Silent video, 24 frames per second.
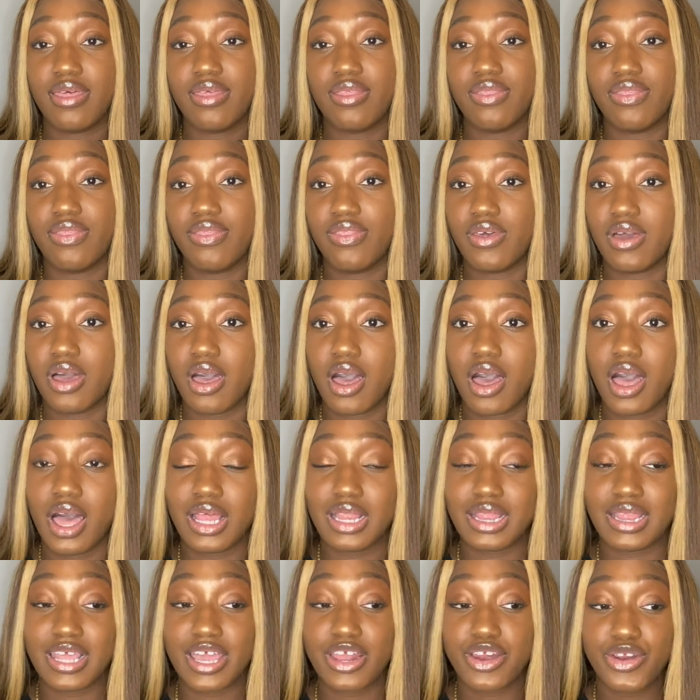the
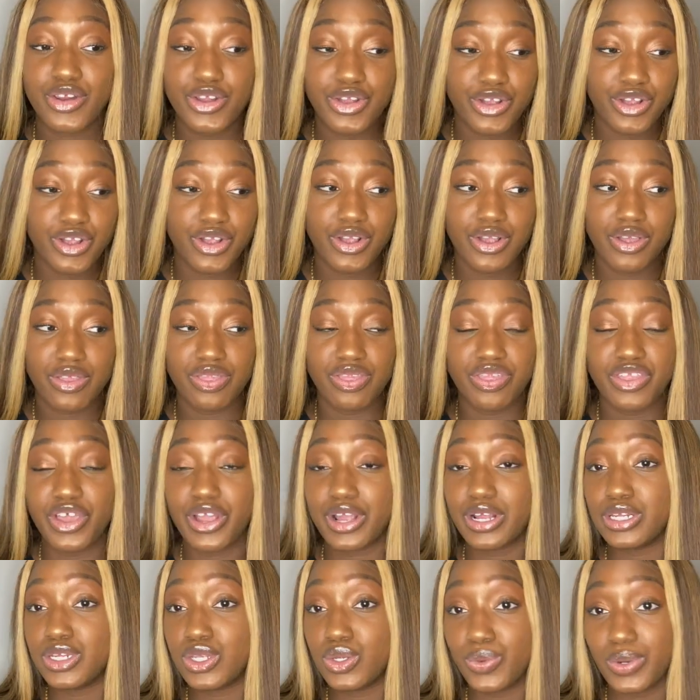lender, they're
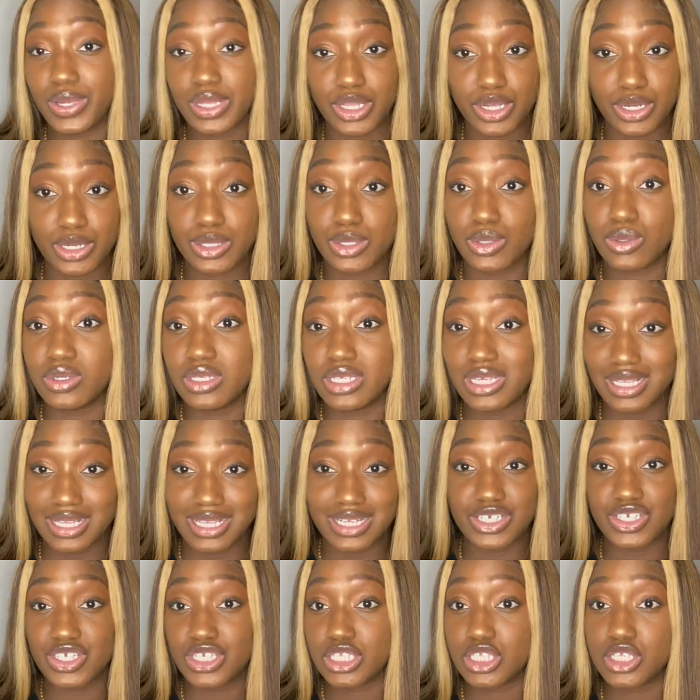doing their due
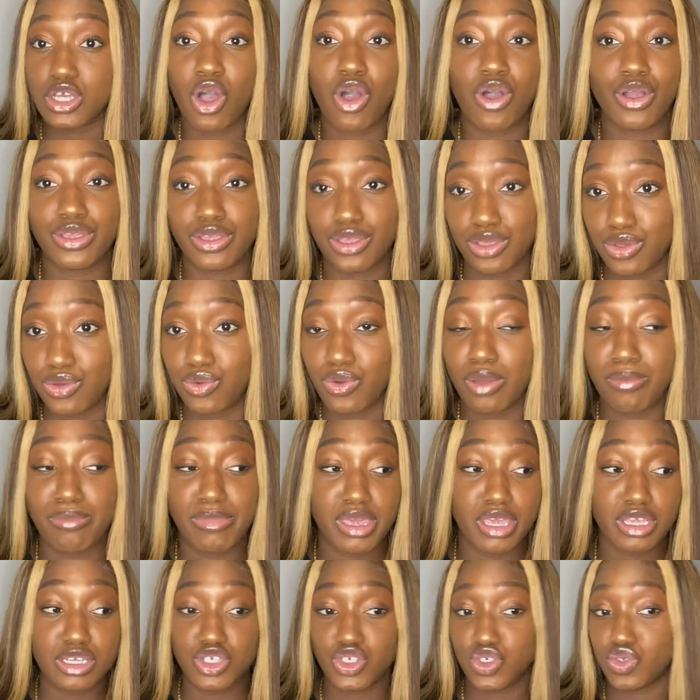diligence on you and
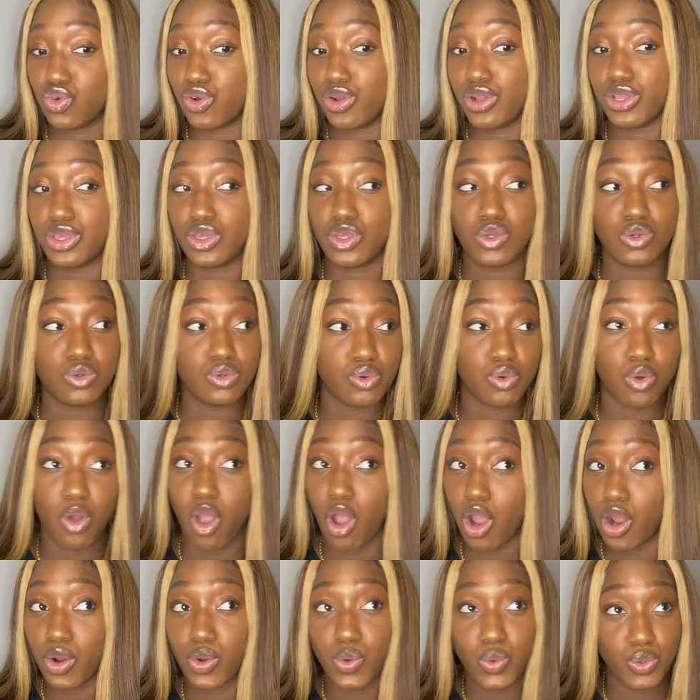making sure you
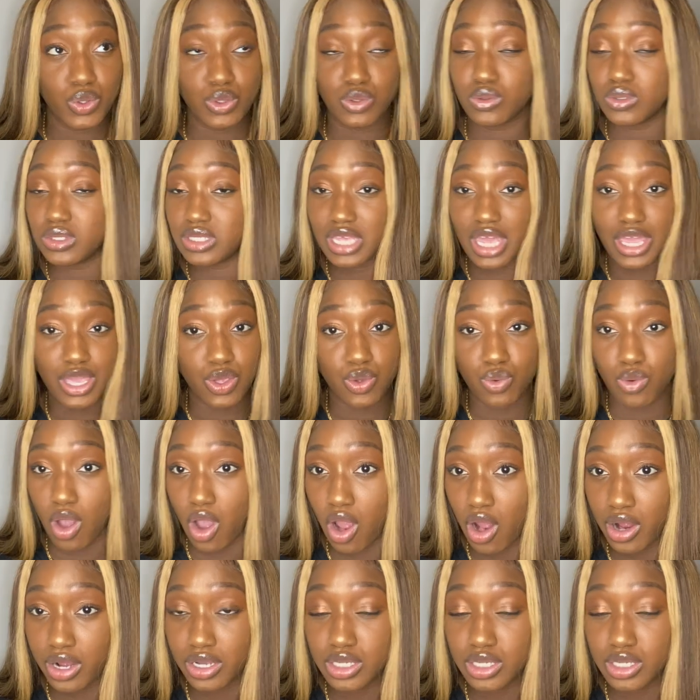are who you say you are.